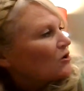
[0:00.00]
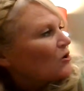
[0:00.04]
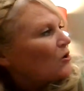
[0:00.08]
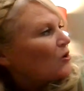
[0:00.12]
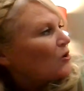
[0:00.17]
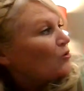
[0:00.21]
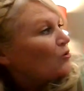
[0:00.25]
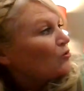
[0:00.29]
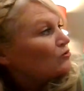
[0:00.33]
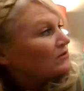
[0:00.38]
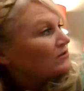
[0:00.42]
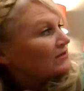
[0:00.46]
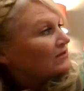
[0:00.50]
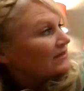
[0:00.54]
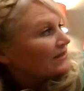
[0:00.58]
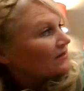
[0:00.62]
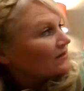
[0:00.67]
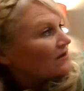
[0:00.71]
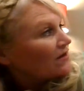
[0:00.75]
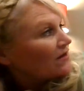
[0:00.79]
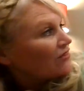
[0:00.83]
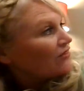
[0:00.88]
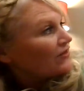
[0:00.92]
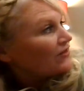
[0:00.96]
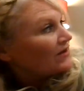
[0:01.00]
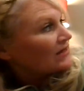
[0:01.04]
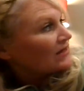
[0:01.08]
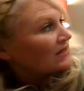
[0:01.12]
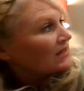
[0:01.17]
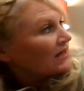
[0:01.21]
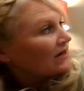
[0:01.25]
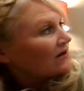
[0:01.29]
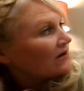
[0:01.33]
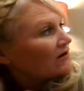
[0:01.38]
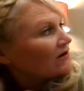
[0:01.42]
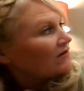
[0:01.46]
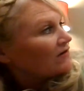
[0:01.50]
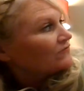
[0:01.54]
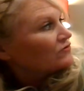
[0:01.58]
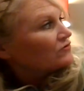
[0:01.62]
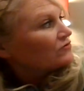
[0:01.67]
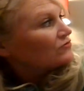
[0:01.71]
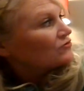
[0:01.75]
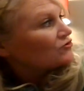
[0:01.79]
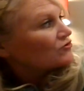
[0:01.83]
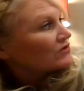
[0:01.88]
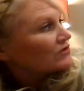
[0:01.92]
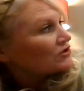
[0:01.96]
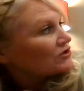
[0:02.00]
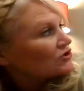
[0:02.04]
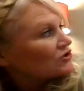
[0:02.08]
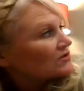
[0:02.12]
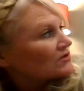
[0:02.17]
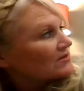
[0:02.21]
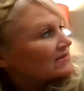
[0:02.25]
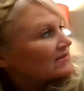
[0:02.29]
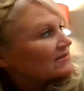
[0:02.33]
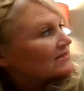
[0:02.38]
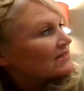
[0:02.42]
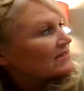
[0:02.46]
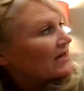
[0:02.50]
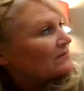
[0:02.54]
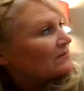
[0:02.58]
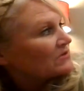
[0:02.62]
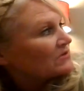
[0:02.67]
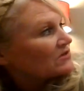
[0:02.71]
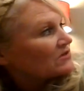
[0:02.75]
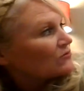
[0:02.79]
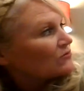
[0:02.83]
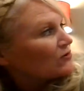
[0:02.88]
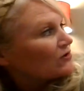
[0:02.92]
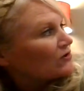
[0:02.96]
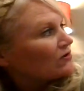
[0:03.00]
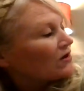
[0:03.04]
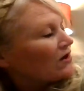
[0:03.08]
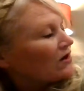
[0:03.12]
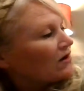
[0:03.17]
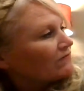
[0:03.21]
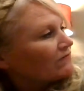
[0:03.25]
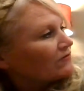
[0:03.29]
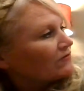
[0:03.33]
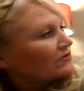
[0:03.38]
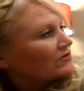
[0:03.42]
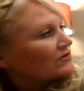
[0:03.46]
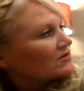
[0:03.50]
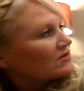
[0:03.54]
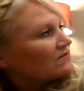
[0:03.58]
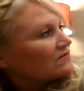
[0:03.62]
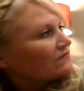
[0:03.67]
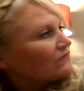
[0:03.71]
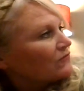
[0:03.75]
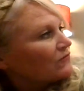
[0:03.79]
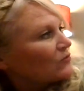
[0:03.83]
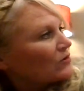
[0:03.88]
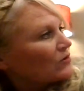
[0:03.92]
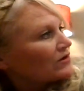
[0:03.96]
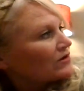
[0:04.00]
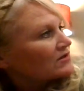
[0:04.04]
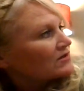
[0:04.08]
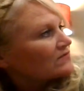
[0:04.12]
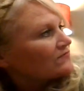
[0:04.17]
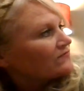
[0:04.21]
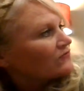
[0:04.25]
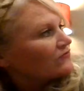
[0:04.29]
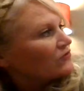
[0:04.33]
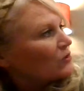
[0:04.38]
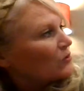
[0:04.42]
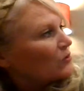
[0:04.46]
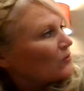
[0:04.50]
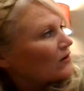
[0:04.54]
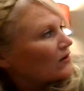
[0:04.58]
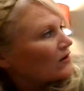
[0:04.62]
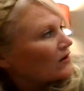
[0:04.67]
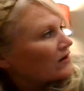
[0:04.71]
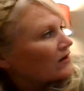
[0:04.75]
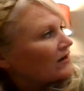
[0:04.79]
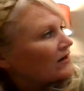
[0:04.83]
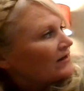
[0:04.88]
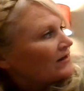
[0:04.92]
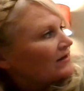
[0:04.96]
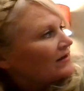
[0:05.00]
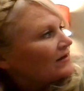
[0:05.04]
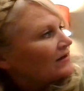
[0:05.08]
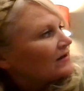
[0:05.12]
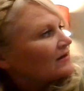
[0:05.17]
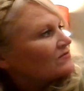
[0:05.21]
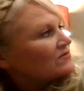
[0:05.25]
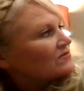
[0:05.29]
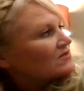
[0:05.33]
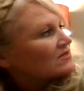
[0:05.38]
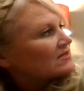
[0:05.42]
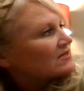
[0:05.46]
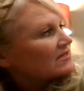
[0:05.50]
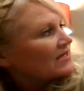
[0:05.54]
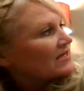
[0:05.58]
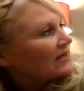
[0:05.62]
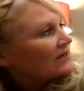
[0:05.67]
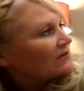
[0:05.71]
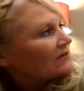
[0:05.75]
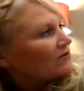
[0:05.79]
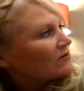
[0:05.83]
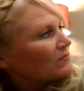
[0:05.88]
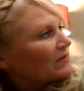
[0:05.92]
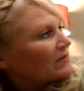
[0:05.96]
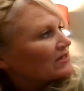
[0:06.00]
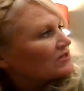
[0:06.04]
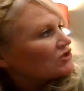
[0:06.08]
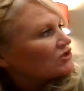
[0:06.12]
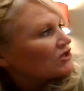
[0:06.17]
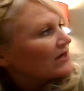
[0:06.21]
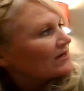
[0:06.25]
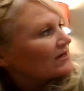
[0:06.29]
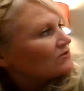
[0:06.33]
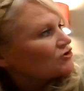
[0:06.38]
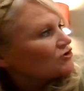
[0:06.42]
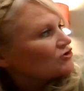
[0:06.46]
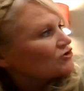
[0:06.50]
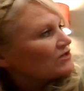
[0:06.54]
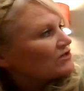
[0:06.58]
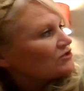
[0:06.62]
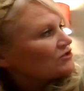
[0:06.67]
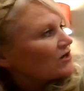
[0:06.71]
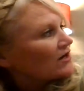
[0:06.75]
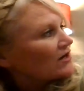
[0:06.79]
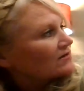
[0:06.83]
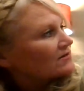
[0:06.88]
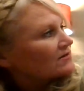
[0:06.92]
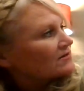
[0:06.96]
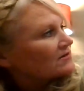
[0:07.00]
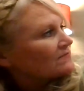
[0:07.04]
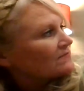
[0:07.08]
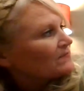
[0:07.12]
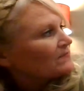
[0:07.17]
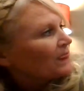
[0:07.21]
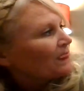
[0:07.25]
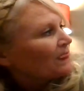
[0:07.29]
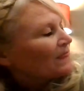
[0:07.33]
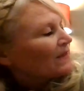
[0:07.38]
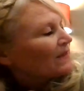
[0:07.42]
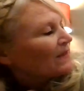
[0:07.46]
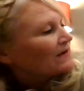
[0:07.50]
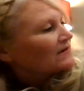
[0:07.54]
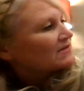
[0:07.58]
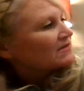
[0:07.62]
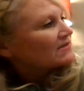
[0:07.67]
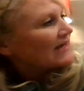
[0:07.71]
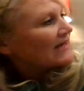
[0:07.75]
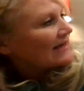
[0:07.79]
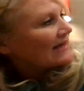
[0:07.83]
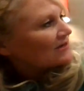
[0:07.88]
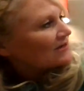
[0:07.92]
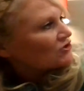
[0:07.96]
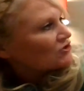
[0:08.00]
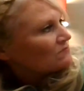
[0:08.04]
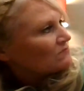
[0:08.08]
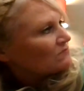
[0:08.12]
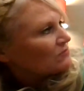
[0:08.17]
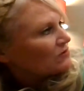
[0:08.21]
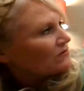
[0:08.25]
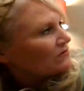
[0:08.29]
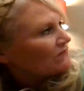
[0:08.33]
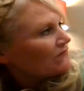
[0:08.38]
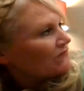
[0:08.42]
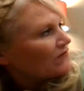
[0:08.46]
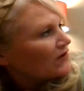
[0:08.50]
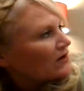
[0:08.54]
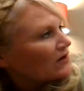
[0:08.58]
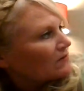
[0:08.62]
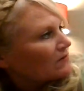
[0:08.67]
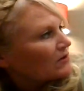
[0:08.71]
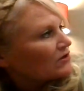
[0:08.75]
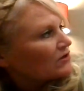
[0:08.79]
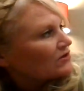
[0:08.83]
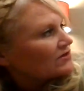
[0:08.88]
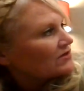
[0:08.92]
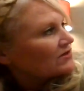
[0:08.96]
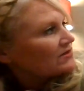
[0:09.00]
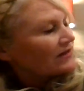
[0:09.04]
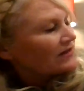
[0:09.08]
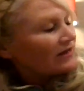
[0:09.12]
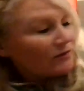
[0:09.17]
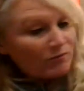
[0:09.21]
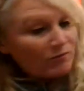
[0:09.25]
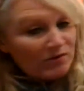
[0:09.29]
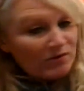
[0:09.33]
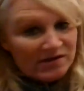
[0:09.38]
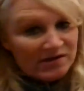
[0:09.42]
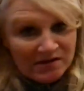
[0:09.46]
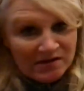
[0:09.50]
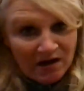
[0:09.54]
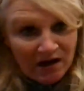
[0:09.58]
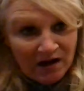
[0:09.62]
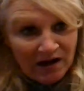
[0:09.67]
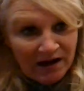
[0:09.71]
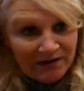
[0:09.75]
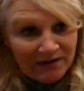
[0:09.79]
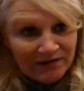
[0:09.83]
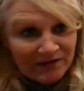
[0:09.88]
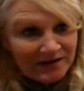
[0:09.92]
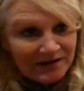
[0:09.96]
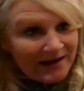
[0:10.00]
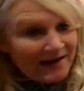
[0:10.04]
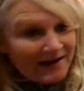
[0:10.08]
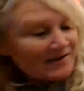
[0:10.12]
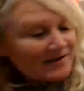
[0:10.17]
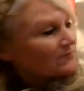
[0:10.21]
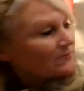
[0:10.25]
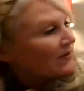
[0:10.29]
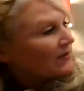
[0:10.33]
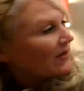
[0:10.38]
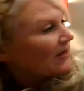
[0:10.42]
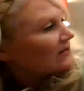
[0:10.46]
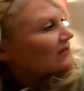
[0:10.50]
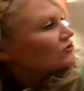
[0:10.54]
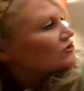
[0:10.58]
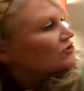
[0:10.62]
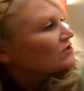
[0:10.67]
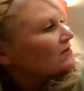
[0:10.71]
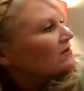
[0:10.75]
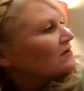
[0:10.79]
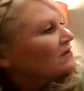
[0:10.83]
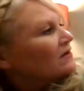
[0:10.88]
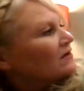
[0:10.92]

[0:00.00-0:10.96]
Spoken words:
Only a thin layer of nutritious topsoil covers the forest floor, and this is anchored by giant tree trunks. Slash and burn farmers, like we saw on the last page,